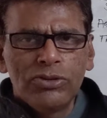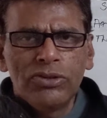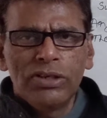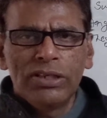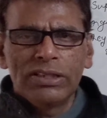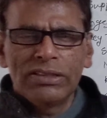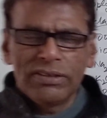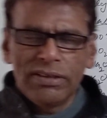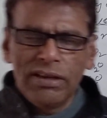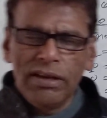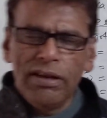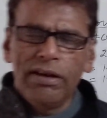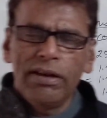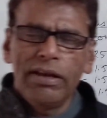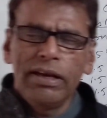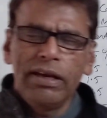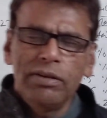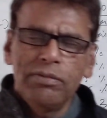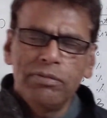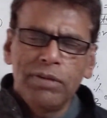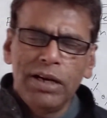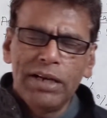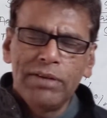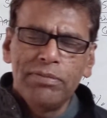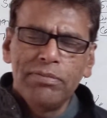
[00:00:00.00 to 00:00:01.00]
the slurry
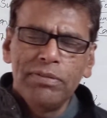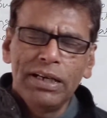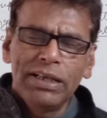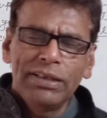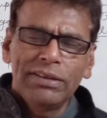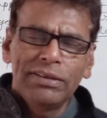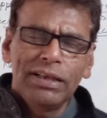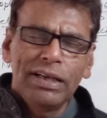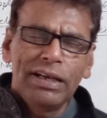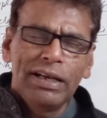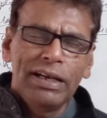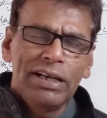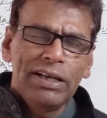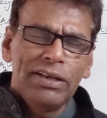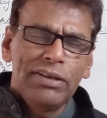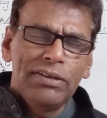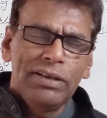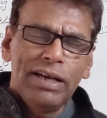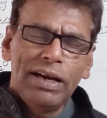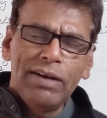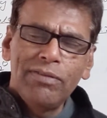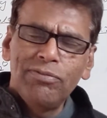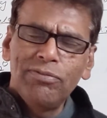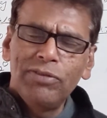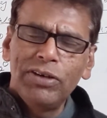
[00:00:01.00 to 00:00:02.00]
by mixing
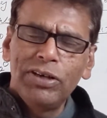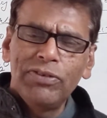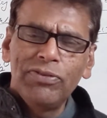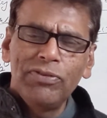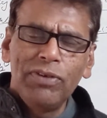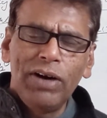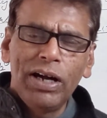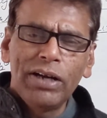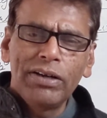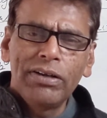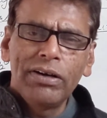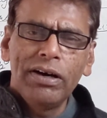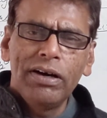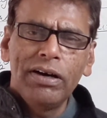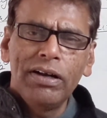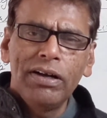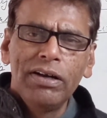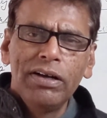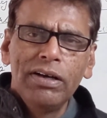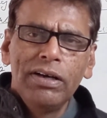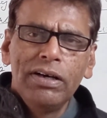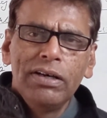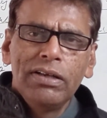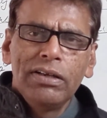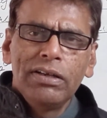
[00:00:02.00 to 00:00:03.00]
them with water.
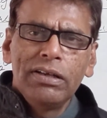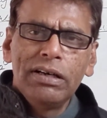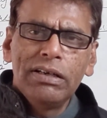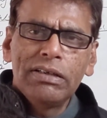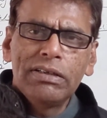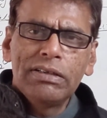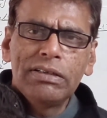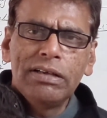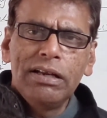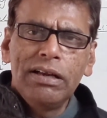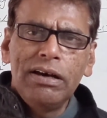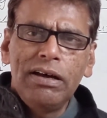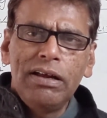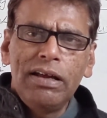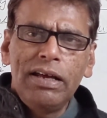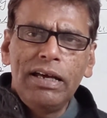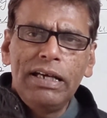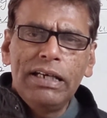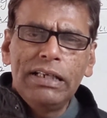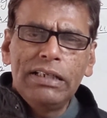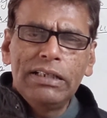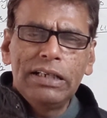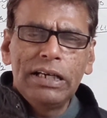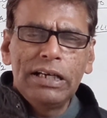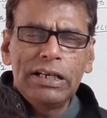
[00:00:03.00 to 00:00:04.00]
The slurry
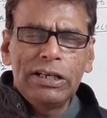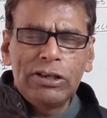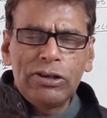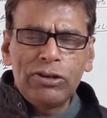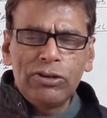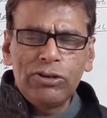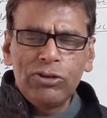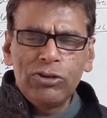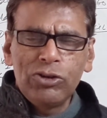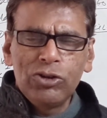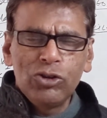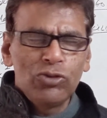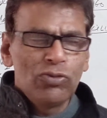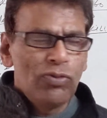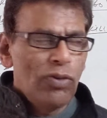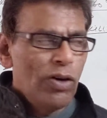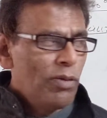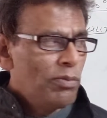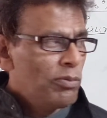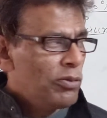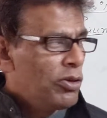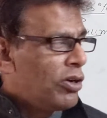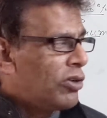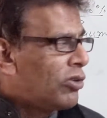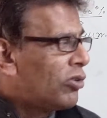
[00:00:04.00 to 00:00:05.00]
is introduced
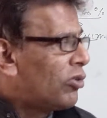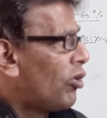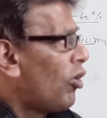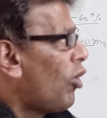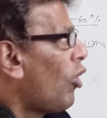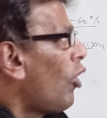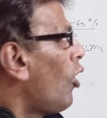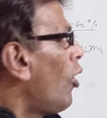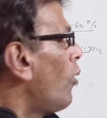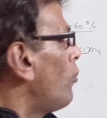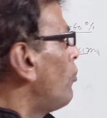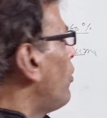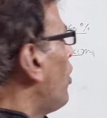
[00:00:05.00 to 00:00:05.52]
from the top